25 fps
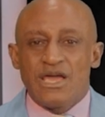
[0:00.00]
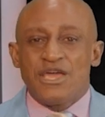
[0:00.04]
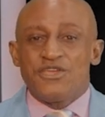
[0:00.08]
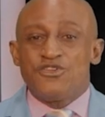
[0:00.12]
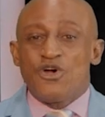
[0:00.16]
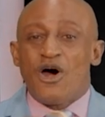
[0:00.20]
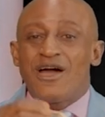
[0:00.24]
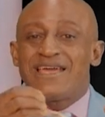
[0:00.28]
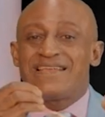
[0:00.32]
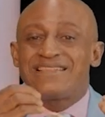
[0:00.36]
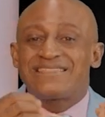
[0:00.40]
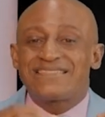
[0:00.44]

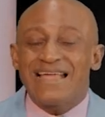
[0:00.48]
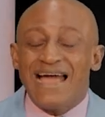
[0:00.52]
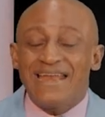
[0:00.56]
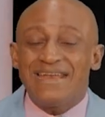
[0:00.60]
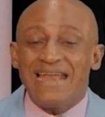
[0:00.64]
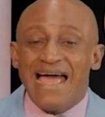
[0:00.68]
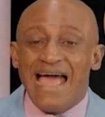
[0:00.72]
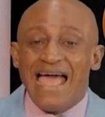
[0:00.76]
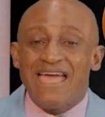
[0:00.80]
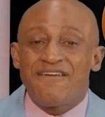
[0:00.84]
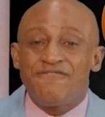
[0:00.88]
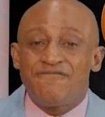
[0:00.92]
Your
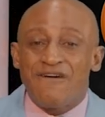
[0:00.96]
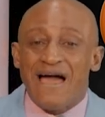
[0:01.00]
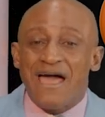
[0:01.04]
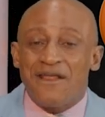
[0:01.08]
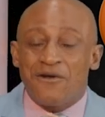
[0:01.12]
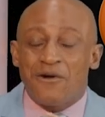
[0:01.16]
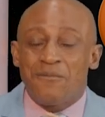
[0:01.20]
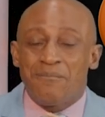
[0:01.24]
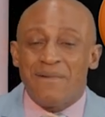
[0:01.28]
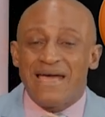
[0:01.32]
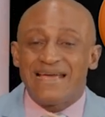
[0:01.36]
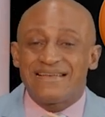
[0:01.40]
internal
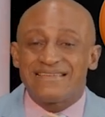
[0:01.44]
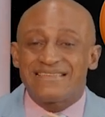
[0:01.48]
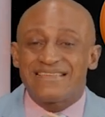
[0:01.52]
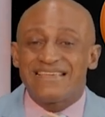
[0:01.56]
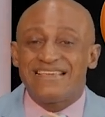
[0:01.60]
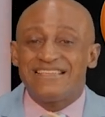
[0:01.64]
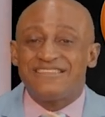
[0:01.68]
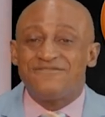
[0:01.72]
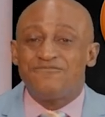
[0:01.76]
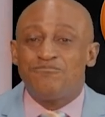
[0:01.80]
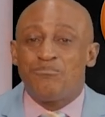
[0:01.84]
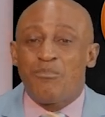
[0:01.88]
environment
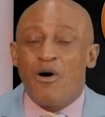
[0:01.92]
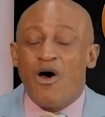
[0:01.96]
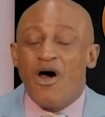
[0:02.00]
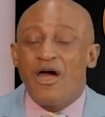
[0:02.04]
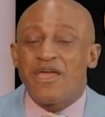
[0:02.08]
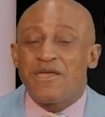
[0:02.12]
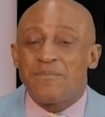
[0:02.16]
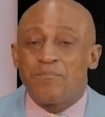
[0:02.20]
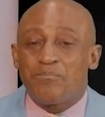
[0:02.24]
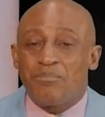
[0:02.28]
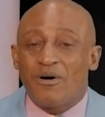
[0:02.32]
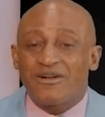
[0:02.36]
is more
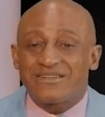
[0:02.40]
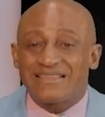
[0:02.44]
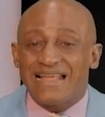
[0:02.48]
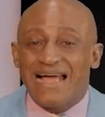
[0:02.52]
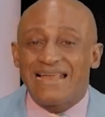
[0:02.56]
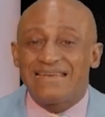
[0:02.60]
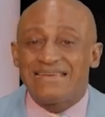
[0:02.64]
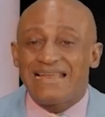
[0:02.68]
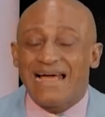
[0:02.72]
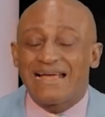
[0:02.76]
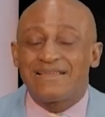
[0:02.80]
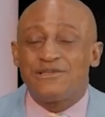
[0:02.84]

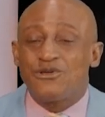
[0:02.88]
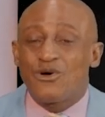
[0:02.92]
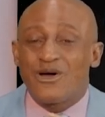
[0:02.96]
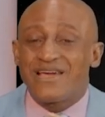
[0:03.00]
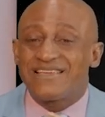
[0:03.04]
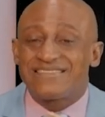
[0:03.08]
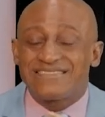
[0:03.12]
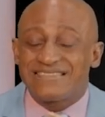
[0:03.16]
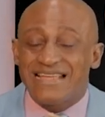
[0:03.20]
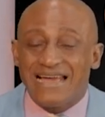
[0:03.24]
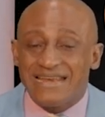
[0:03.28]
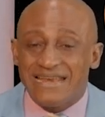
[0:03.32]
important than your
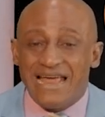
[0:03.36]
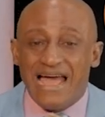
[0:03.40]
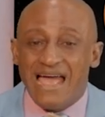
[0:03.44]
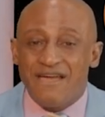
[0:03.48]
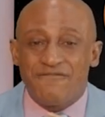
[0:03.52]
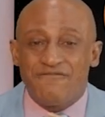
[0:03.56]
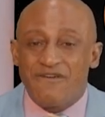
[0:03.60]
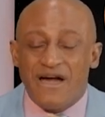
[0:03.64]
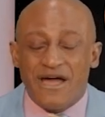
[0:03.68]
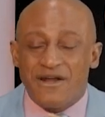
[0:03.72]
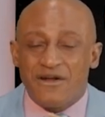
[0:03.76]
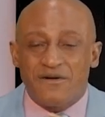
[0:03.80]
external
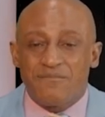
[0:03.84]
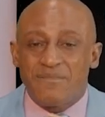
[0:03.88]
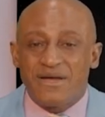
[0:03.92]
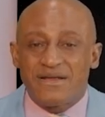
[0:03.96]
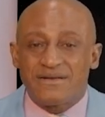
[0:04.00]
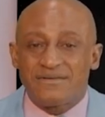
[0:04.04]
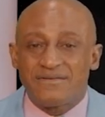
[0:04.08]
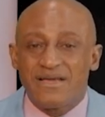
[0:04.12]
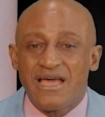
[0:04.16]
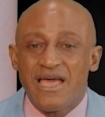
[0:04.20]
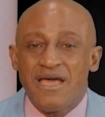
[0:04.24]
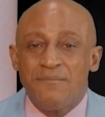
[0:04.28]

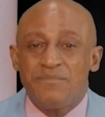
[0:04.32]
environment,